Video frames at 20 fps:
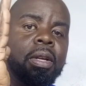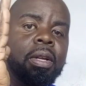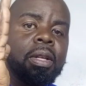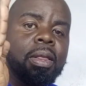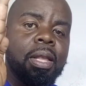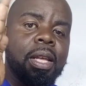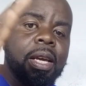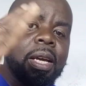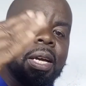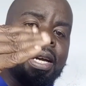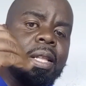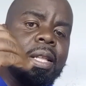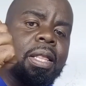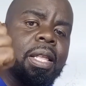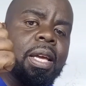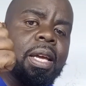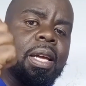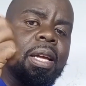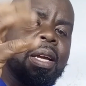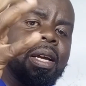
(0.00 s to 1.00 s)

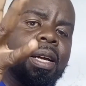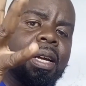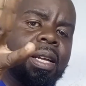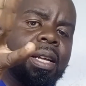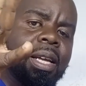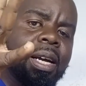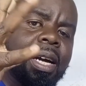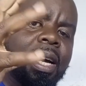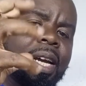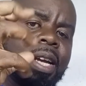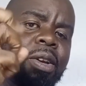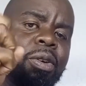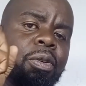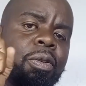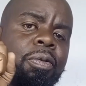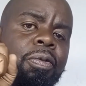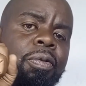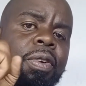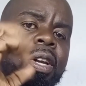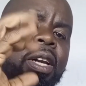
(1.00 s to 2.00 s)
The kind
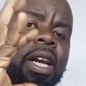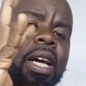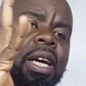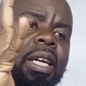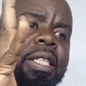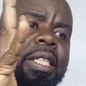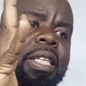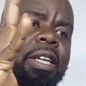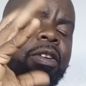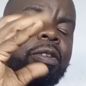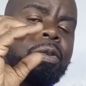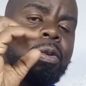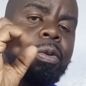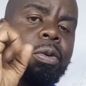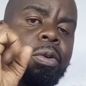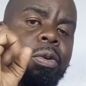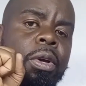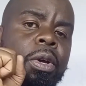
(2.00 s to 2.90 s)
of relaxation,